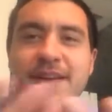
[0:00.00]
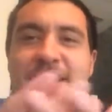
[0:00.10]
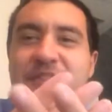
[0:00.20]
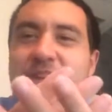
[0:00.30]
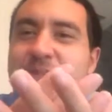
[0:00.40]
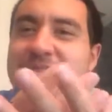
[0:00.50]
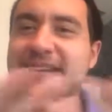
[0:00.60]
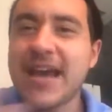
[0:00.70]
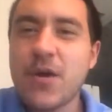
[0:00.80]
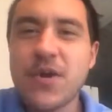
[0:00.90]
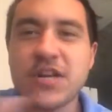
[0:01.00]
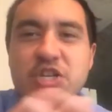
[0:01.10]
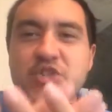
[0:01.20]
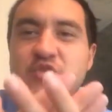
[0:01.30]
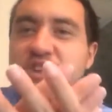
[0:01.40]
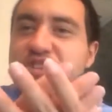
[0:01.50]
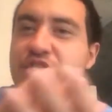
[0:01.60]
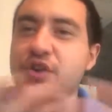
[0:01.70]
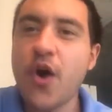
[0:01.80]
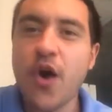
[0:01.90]
Nothing but terror,
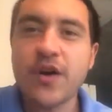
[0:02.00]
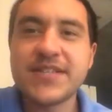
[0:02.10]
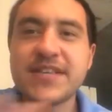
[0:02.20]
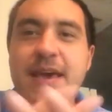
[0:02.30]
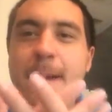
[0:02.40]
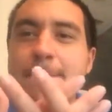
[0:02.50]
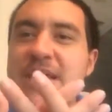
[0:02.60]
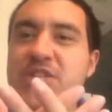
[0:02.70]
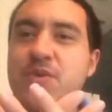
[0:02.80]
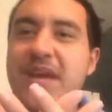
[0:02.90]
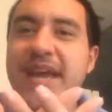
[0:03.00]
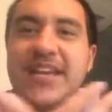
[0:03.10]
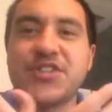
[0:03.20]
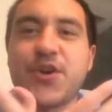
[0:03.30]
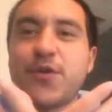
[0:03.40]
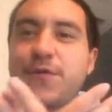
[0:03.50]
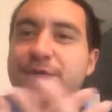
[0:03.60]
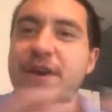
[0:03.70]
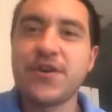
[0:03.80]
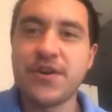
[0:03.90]
destruction, darkness, misery, and eternal
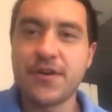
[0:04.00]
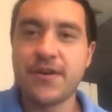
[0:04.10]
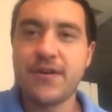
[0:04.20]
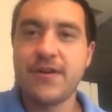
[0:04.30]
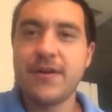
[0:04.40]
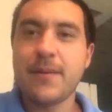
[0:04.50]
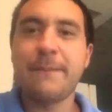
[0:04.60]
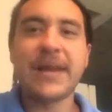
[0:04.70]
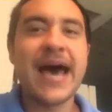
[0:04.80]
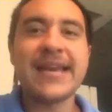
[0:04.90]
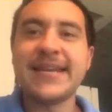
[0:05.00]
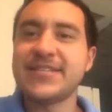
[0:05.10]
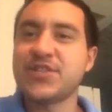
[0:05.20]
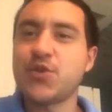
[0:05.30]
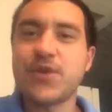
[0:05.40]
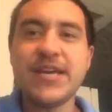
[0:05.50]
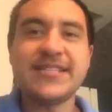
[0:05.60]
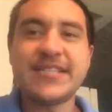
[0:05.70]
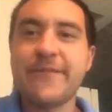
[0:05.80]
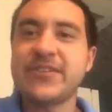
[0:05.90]
failure. Blindness, greed,
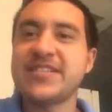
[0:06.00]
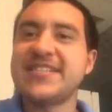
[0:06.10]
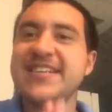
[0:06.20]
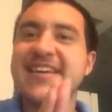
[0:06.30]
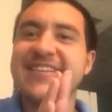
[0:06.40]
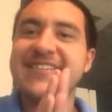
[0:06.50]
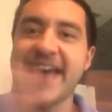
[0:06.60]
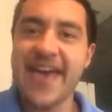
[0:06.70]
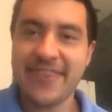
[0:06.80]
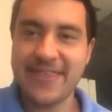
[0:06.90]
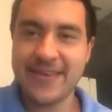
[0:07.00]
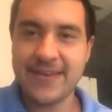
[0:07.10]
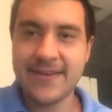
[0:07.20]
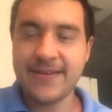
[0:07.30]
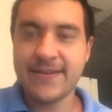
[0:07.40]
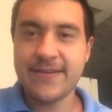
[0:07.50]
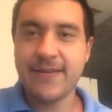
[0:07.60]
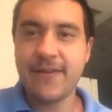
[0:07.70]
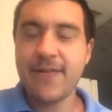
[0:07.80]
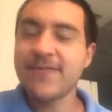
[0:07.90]
selfishness, and death.
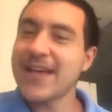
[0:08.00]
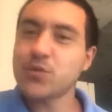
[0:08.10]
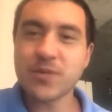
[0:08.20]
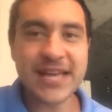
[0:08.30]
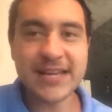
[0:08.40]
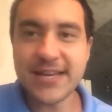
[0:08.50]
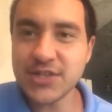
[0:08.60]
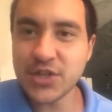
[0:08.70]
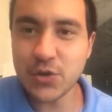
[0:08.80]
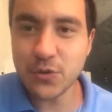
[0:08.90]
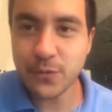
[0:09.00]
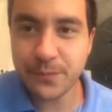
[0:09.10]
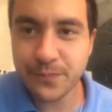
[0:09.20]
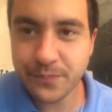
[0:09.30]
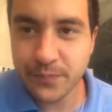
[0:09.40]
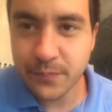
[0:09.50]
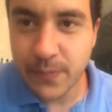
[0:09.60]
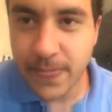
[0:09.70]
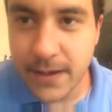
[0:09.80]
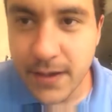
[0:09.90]
That's what that leads to.
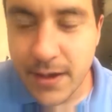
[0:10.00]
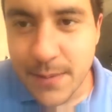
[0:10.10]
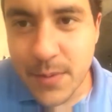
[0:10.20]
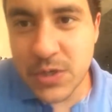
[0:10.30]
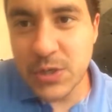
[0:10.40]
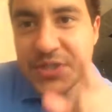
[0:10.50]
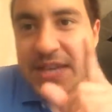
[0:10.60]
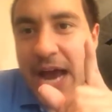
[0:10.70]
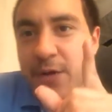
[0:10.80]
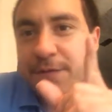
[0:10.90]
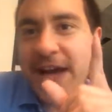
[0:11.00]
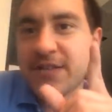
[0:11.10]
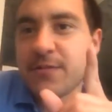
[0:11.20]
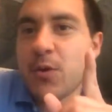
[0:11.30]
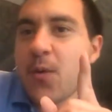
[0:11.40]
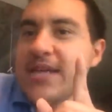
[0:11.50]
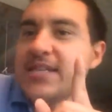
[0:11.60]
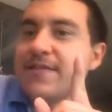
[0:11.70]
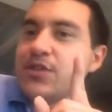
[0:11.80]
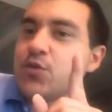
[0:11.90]
But when you sacrifice from the
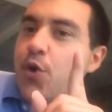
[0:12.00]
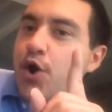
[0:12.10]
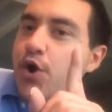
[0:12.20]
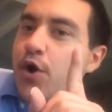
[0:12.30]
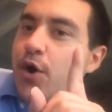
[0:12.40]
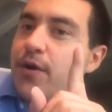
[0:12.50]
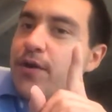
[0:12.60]
ways of this world,